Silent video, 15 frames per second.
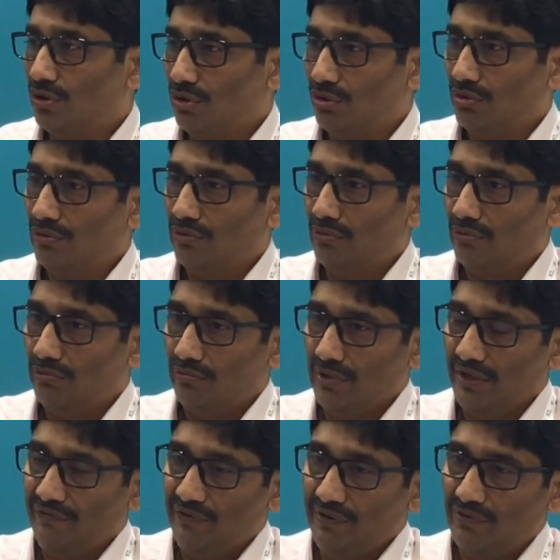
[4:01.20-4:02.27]
So
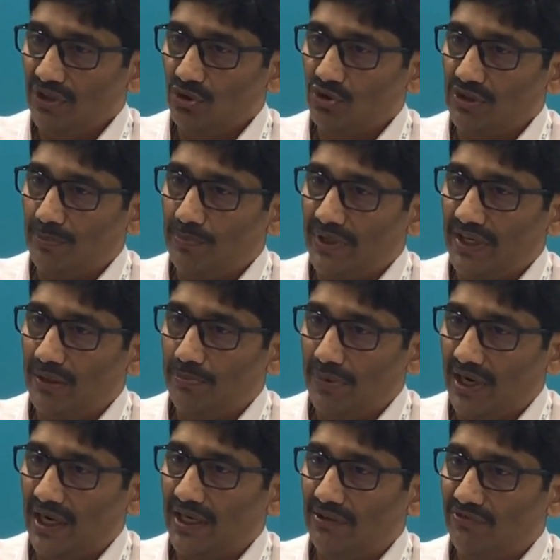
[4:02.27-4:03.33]
if we were to separate
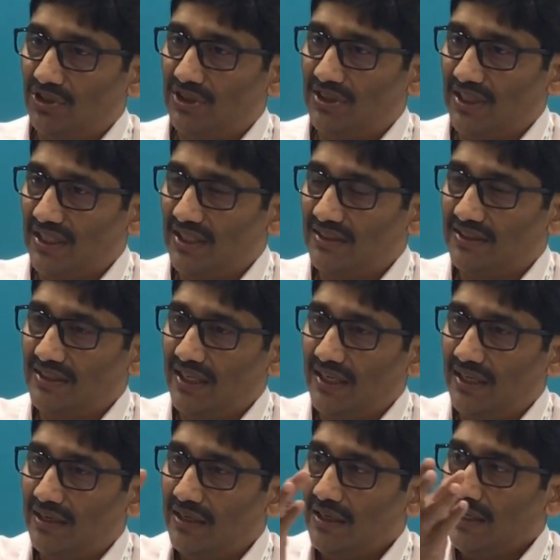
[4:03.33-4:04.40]
brine, which is
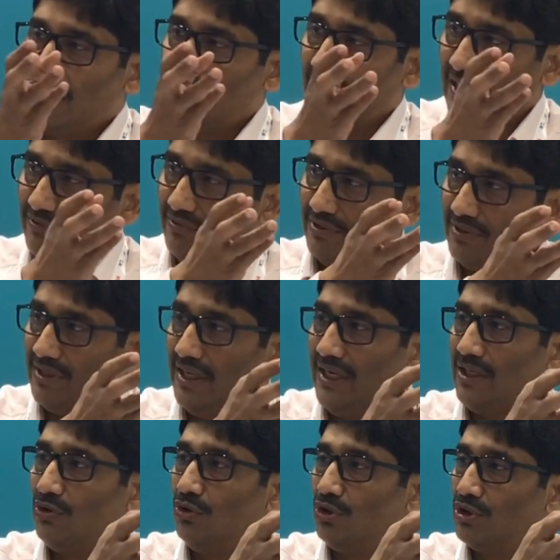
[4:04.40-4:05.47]
NaCl, can
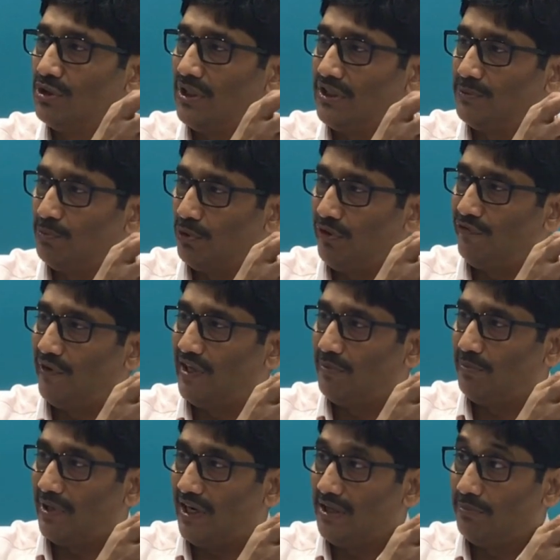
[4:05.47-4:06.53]
it goes as
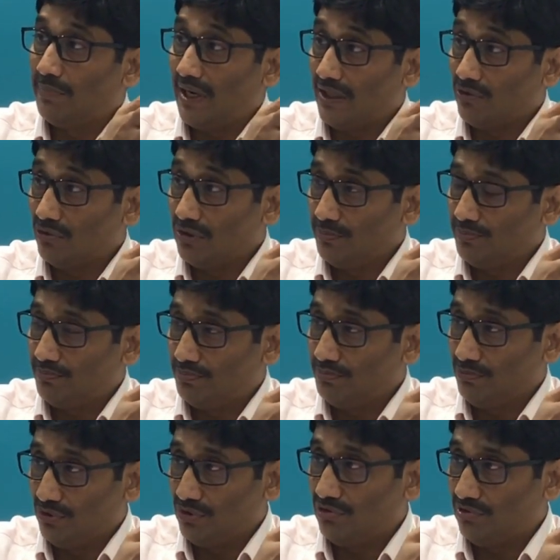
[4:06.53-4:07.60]
purified brine back to
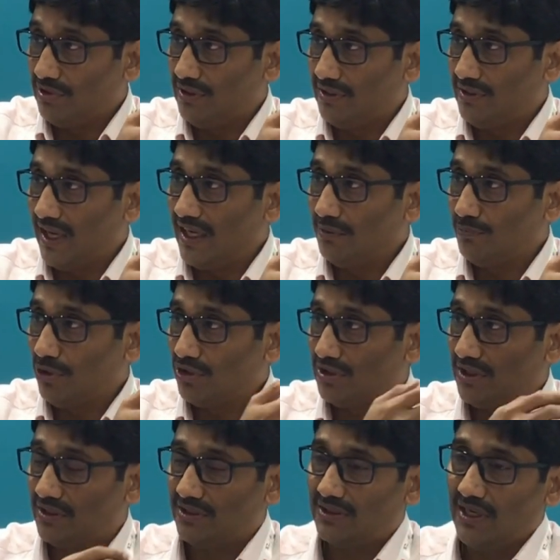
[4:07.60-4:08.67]
the dyeing
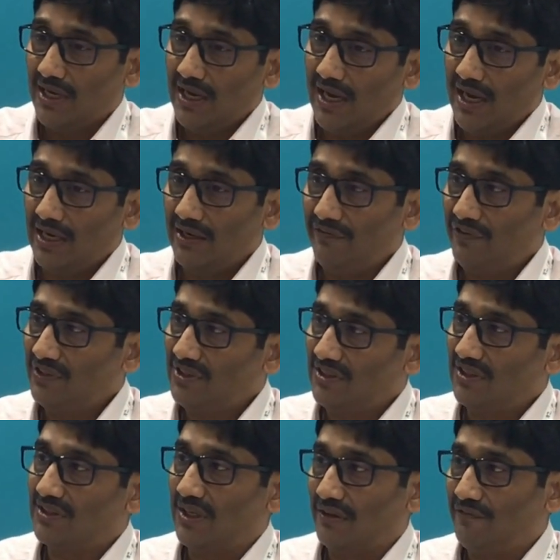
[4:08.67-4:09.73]
process. And if it's
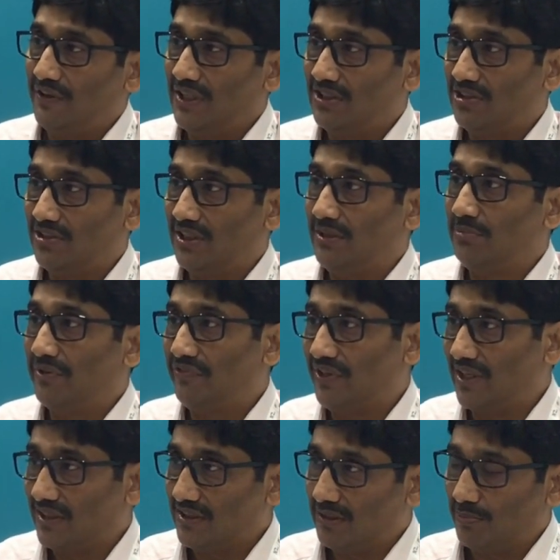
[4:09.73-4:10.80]
the sulfate stream, if we
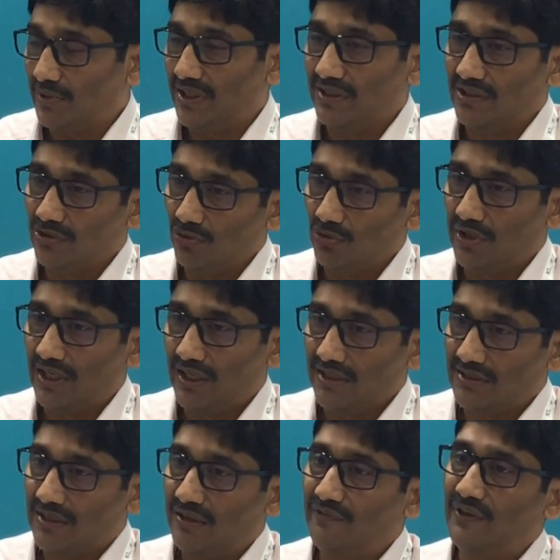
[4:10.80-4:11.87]
can separate the chloride
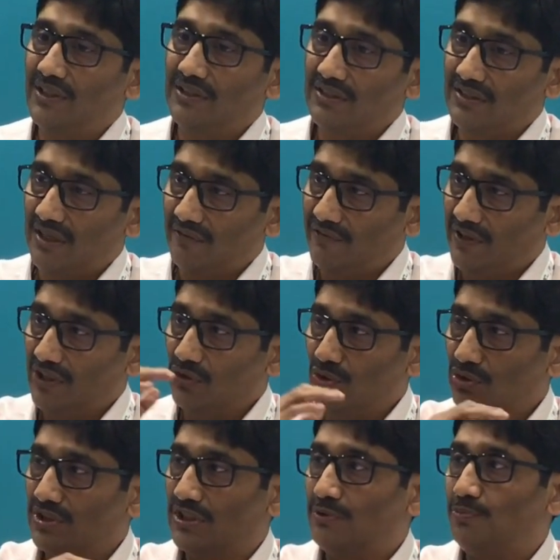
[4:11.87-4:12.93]
and sulfate, the sulfate
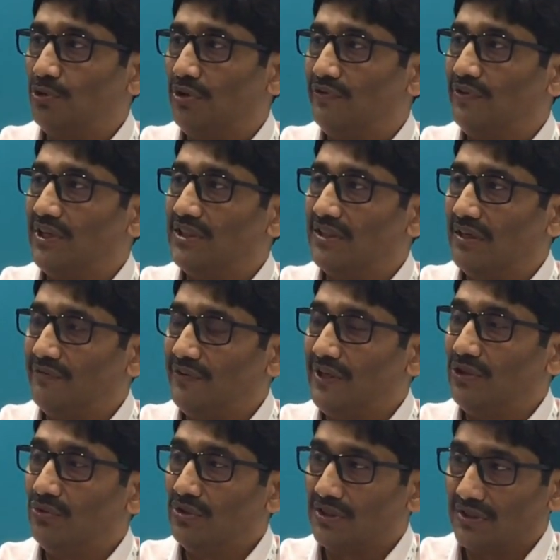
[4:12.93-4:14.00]
goes as purified
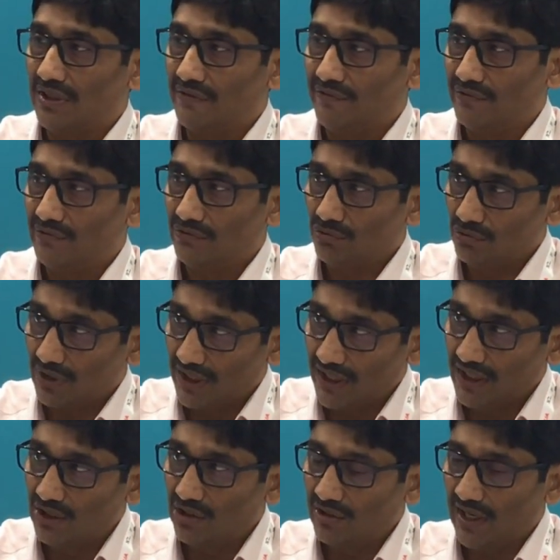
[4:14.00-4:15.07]
sulfate to
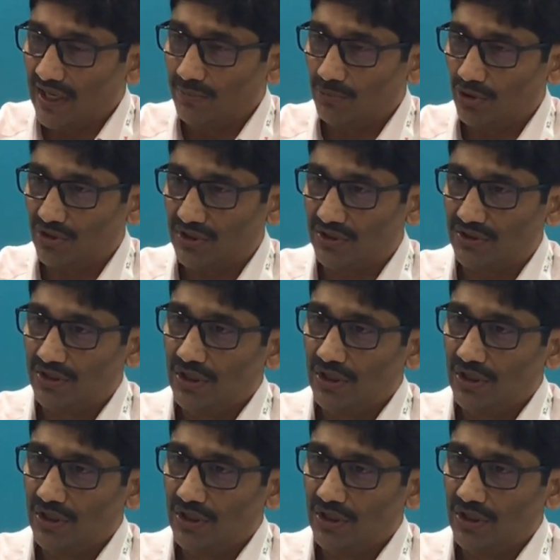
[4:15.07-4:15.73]
again the dyeing process.